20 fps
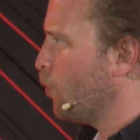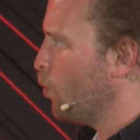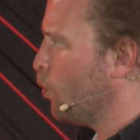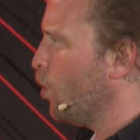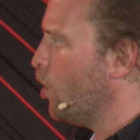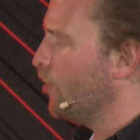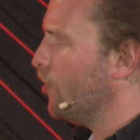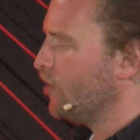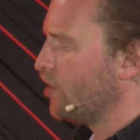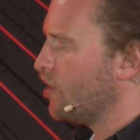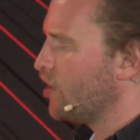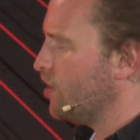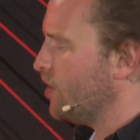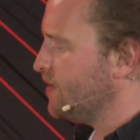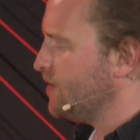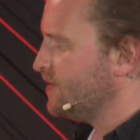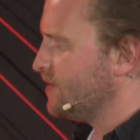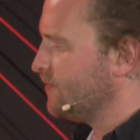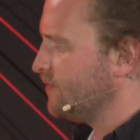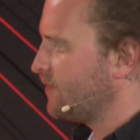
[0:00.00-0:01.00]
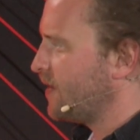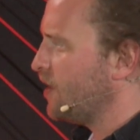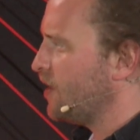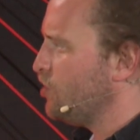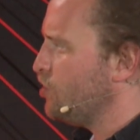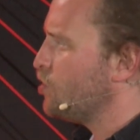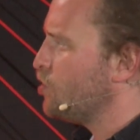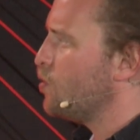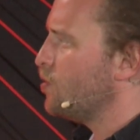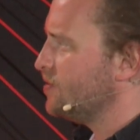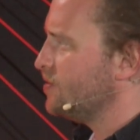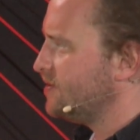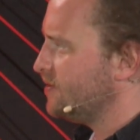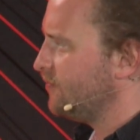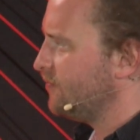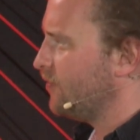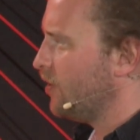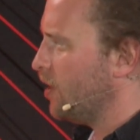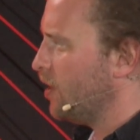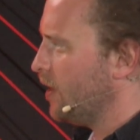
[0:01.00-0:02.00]
What are the kinds of, can you
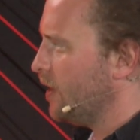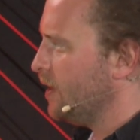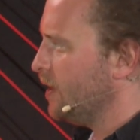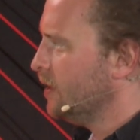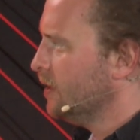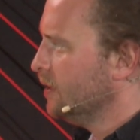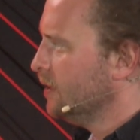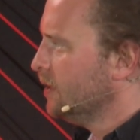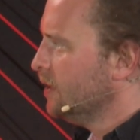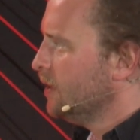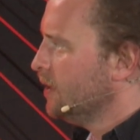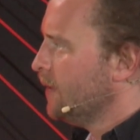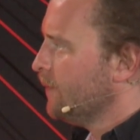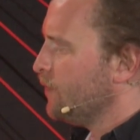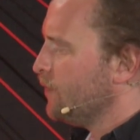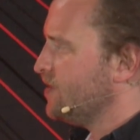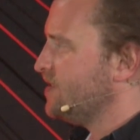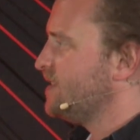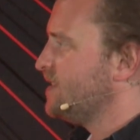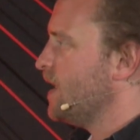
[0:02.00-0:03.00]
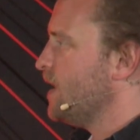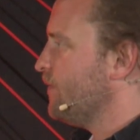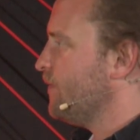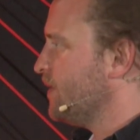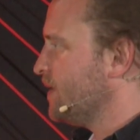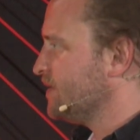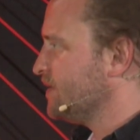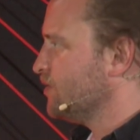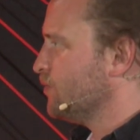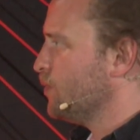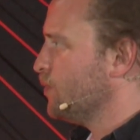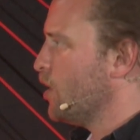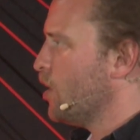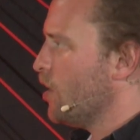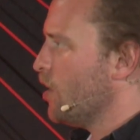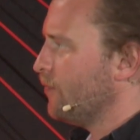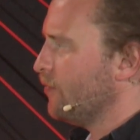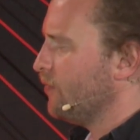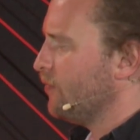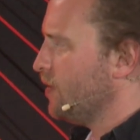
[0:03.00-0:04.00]
quantify the savings on
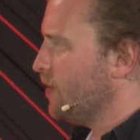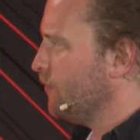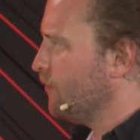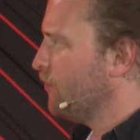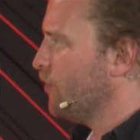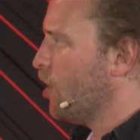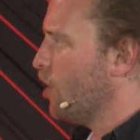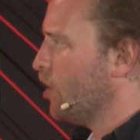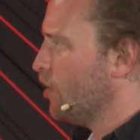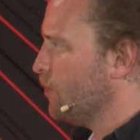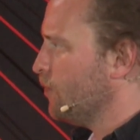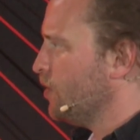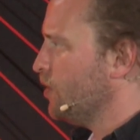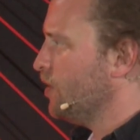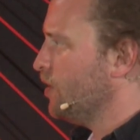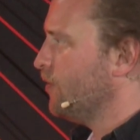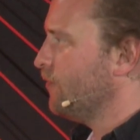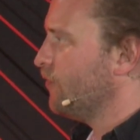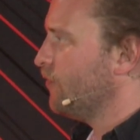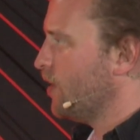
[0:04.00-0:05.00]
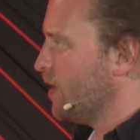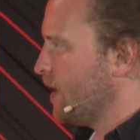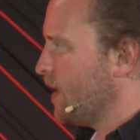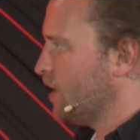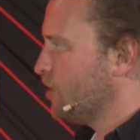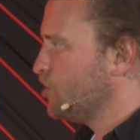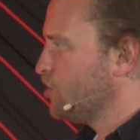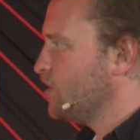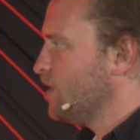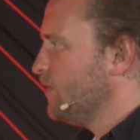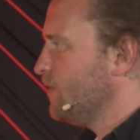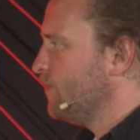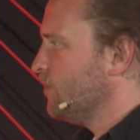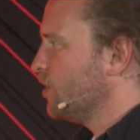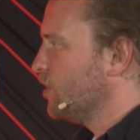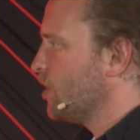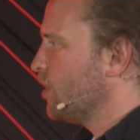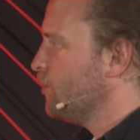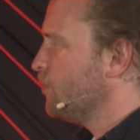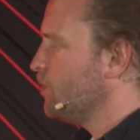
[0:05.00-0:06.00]
behalf of the environment and financially for
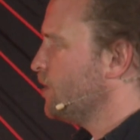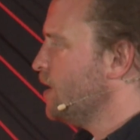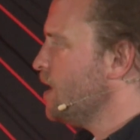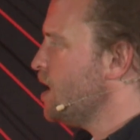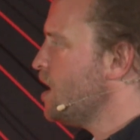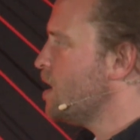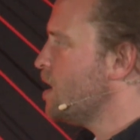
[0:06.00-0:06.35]
the company?